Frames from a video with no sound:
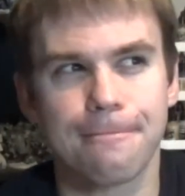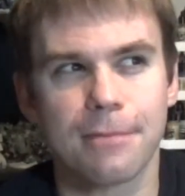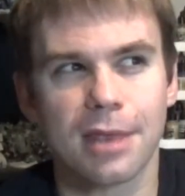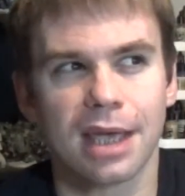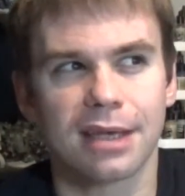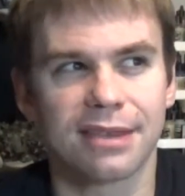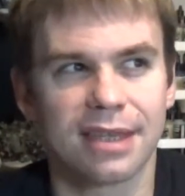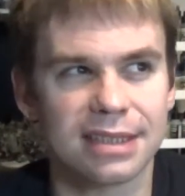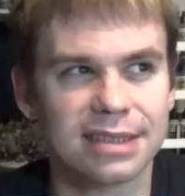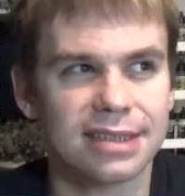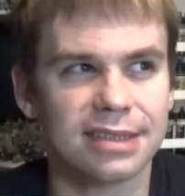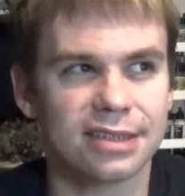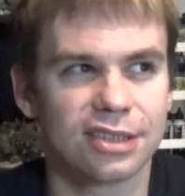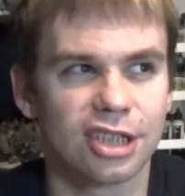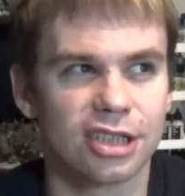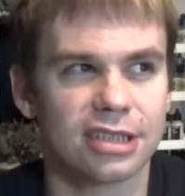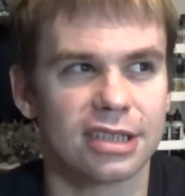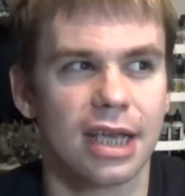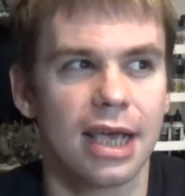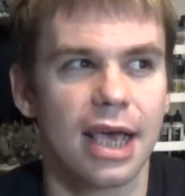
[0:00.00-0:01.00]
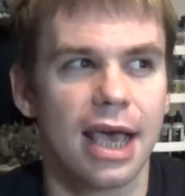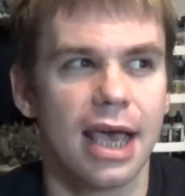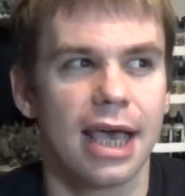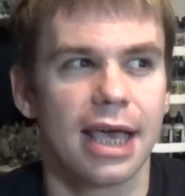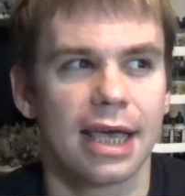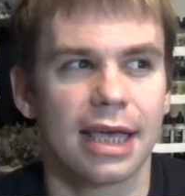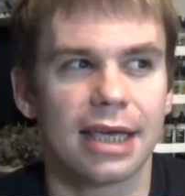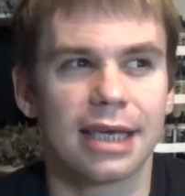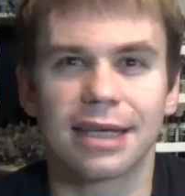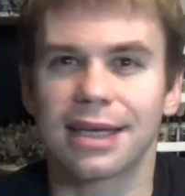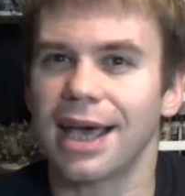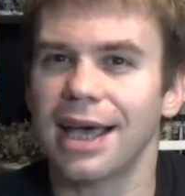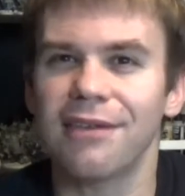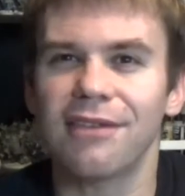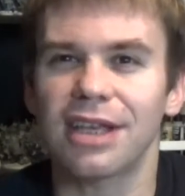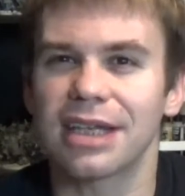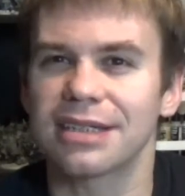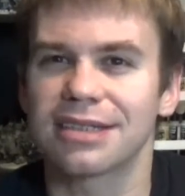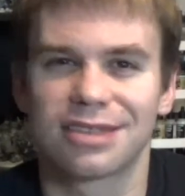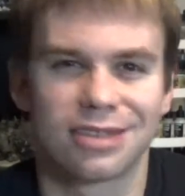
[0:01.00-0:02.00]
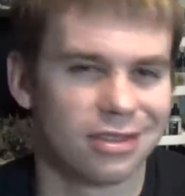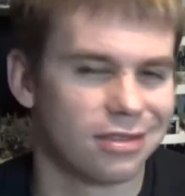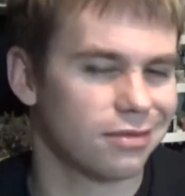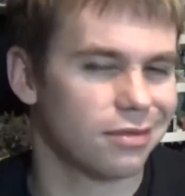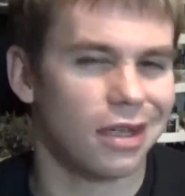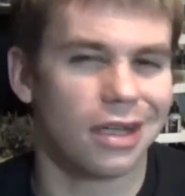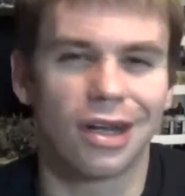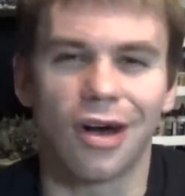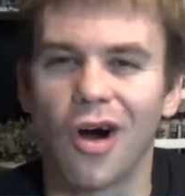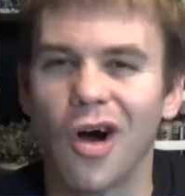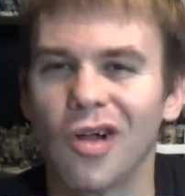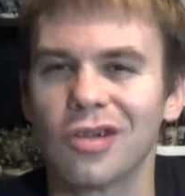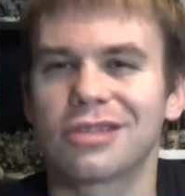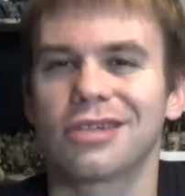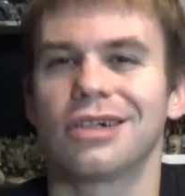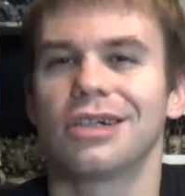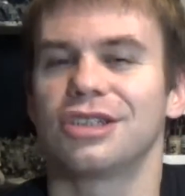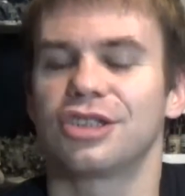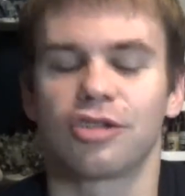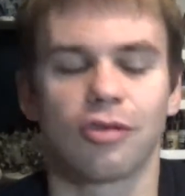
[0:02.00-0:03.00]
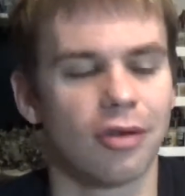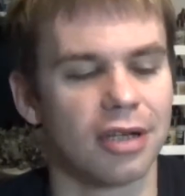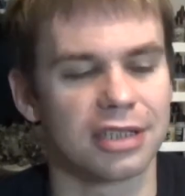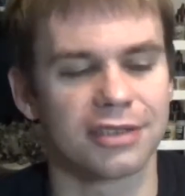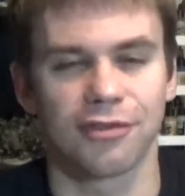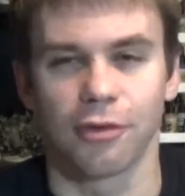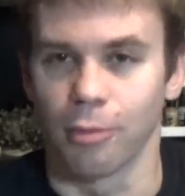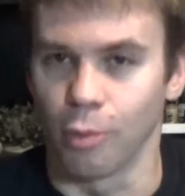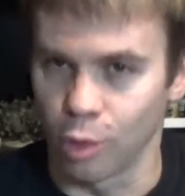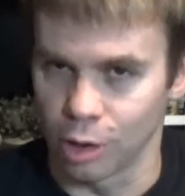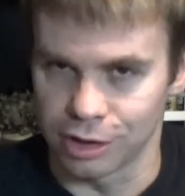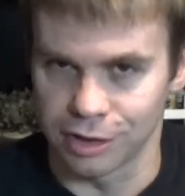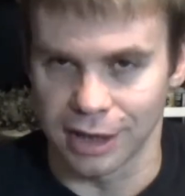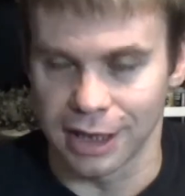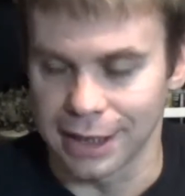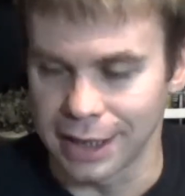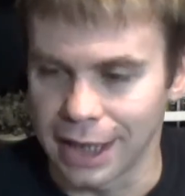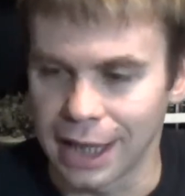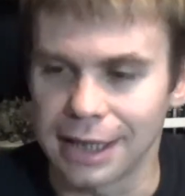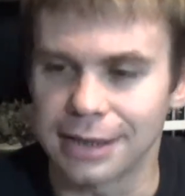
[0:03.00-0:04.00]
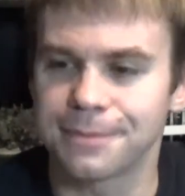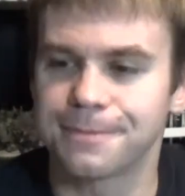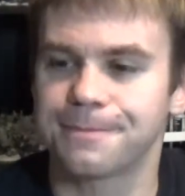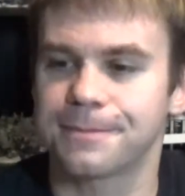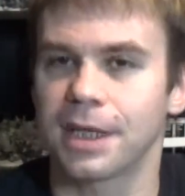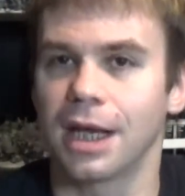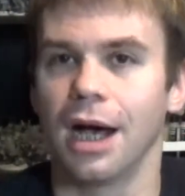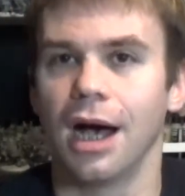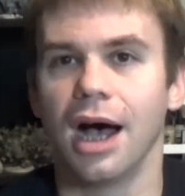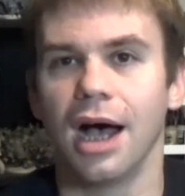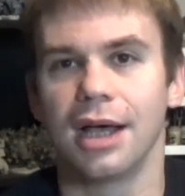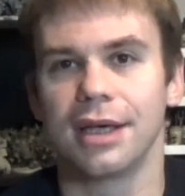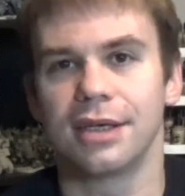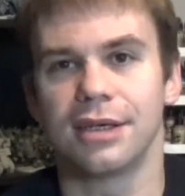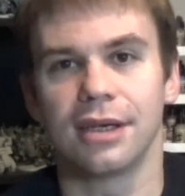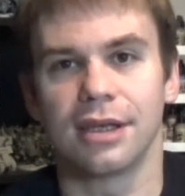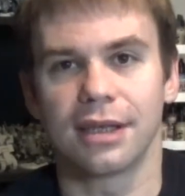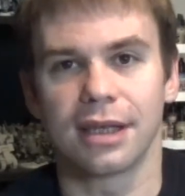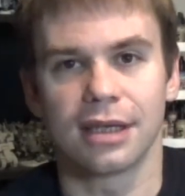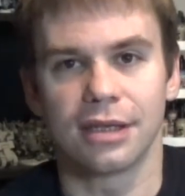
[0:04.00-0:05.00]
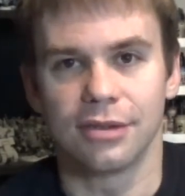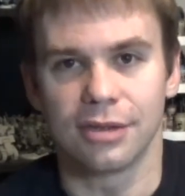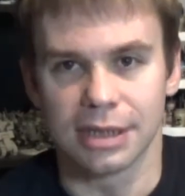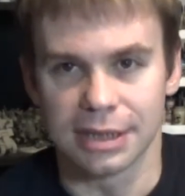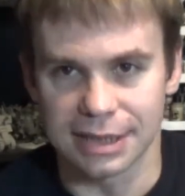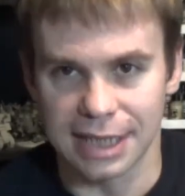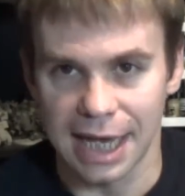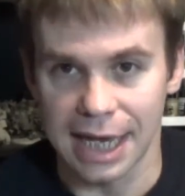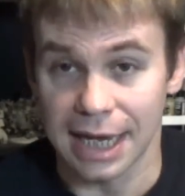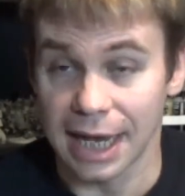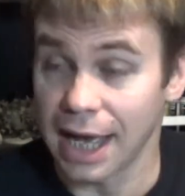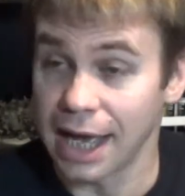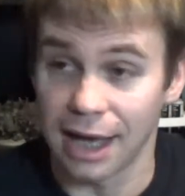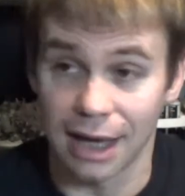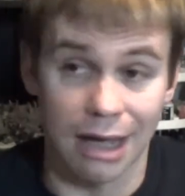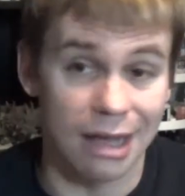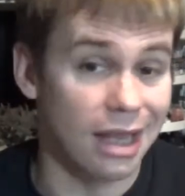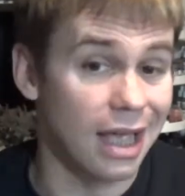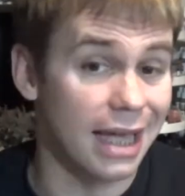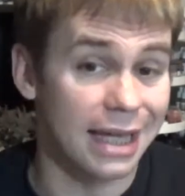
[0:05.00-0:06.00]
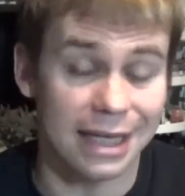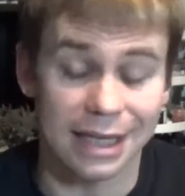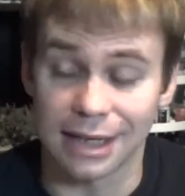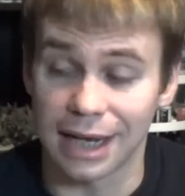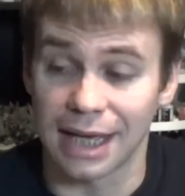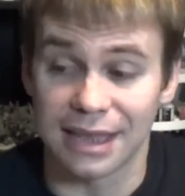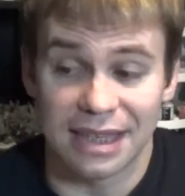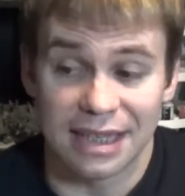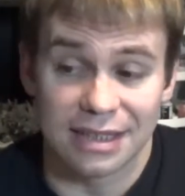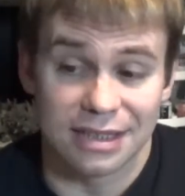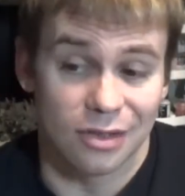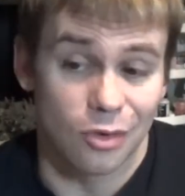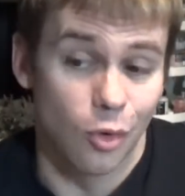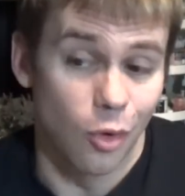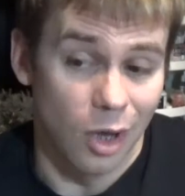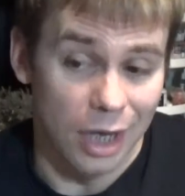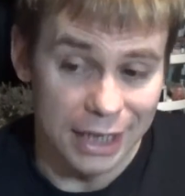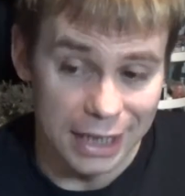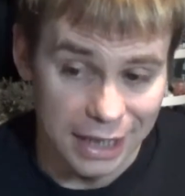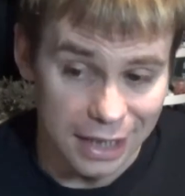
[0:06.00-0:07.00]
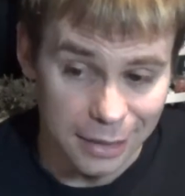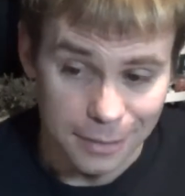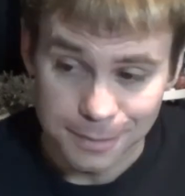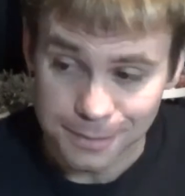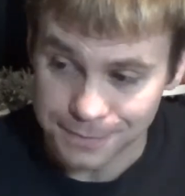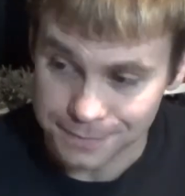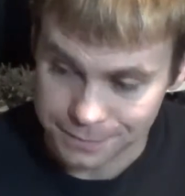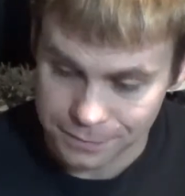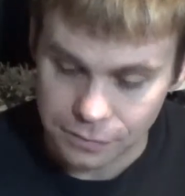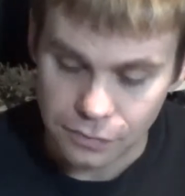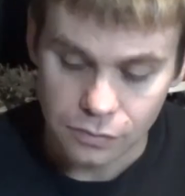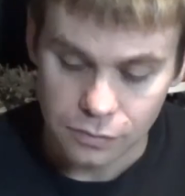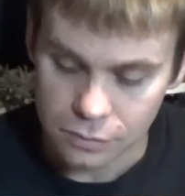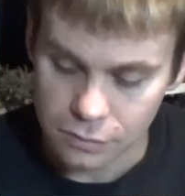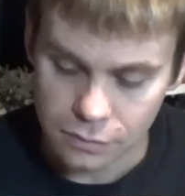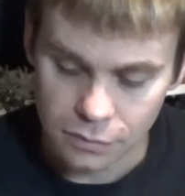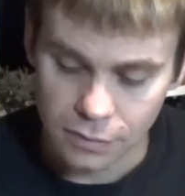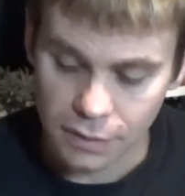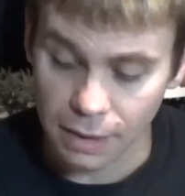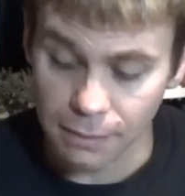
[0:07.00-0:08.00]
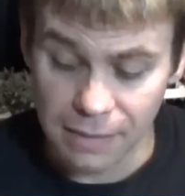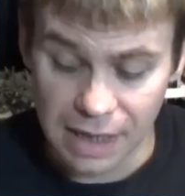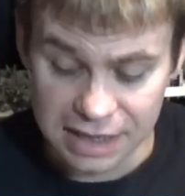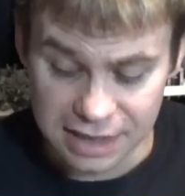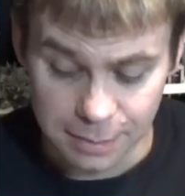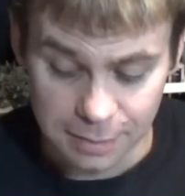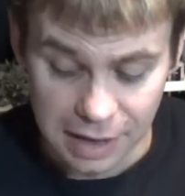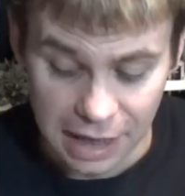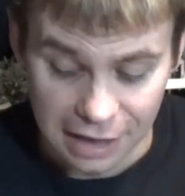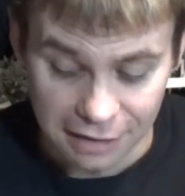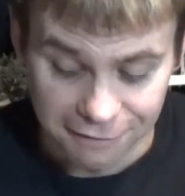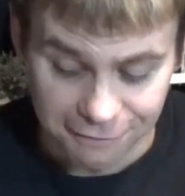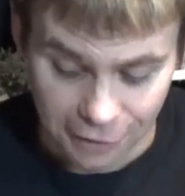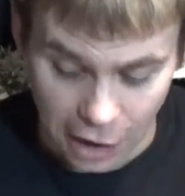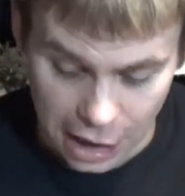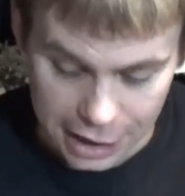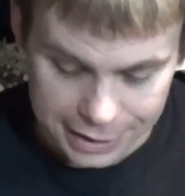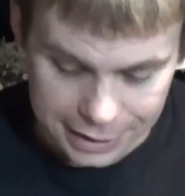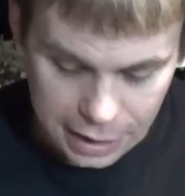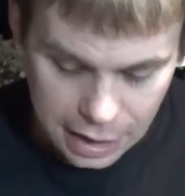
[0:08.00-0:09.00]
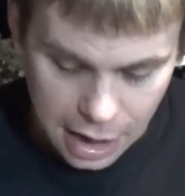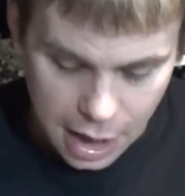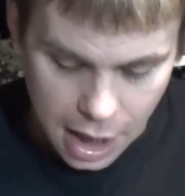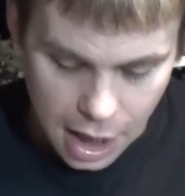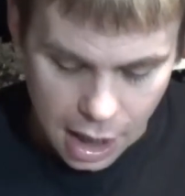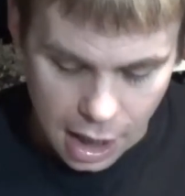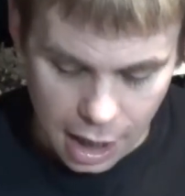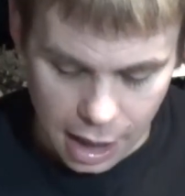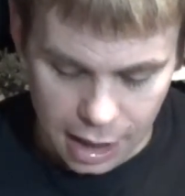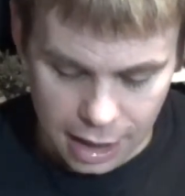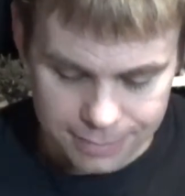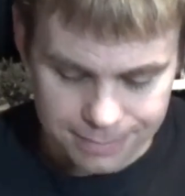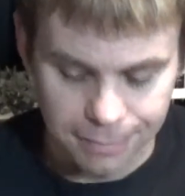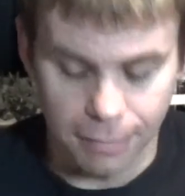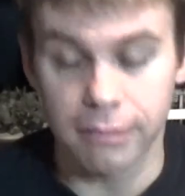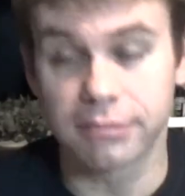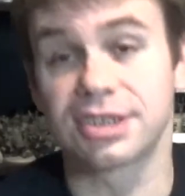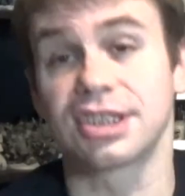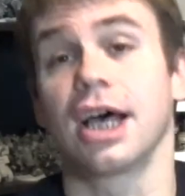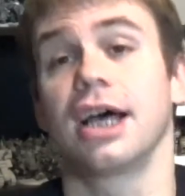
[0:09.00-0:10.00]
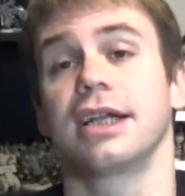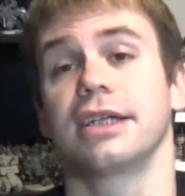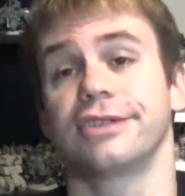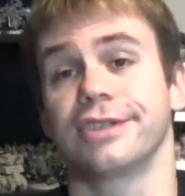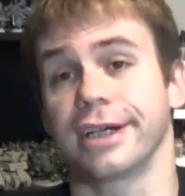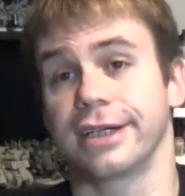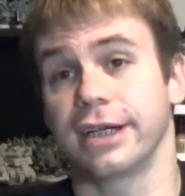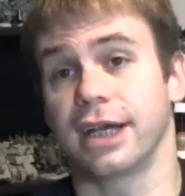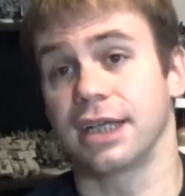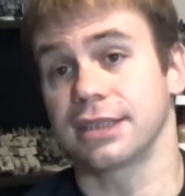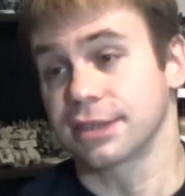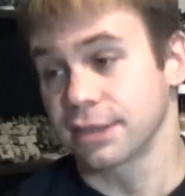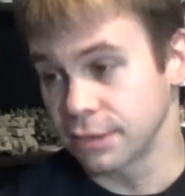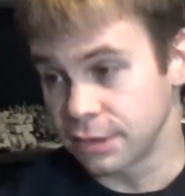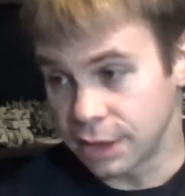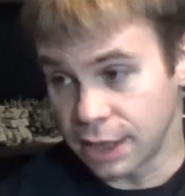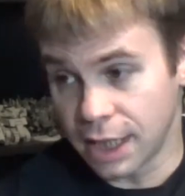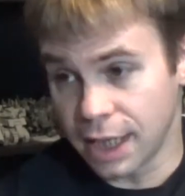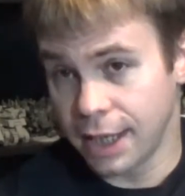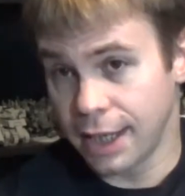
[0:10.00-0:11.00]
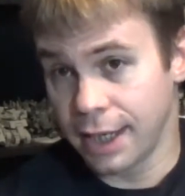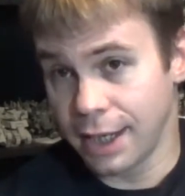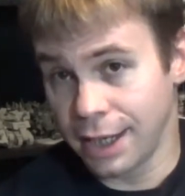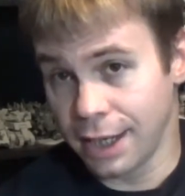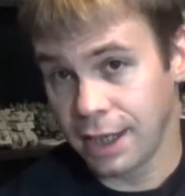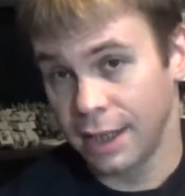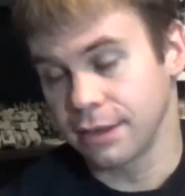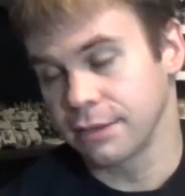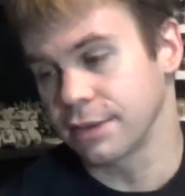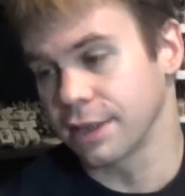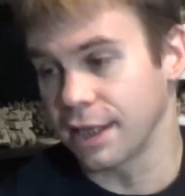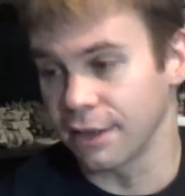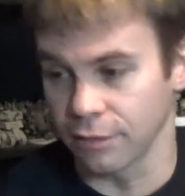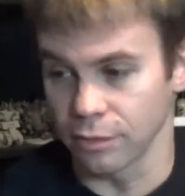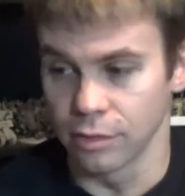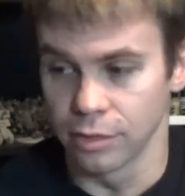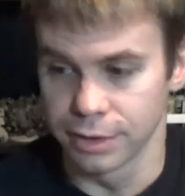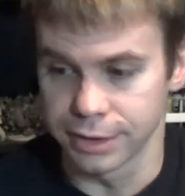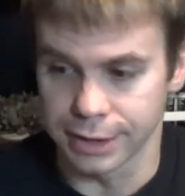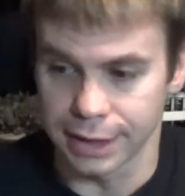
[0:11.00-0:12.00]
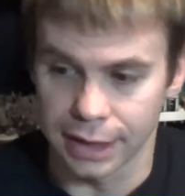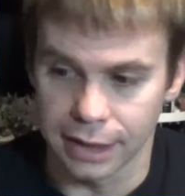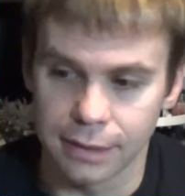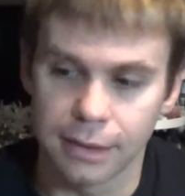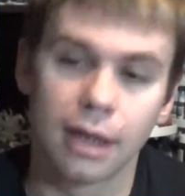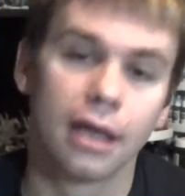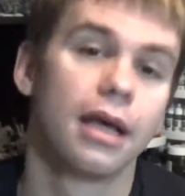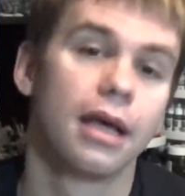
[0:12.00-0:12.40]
This is just kind of like an alternate choice for more Dreadnought. That you can take. I like it. I think it's a cool idea. Makes them kind of fun. Sonic Dreadnoughts, yay! They have rules again.